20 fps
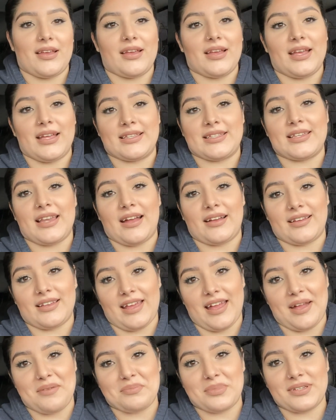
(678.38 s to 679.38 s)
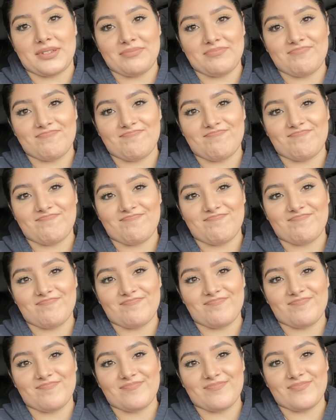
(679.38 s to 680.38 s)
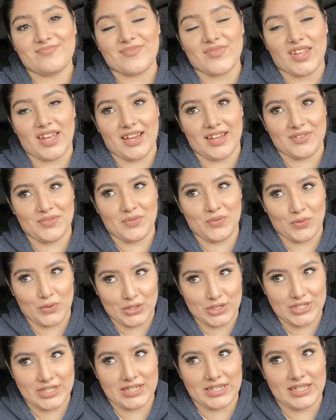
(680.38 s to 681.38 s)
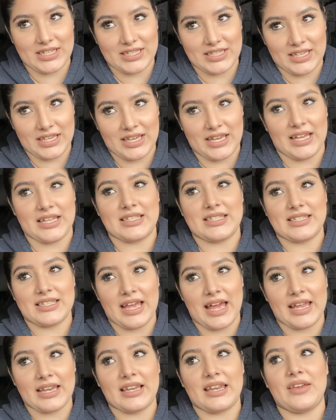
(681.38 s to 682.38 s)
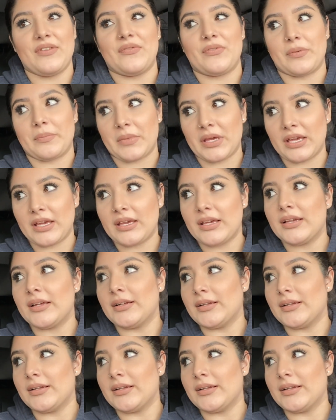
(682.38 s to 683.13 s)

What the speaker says: it's not going to happen. Unfortunately and sadly for me,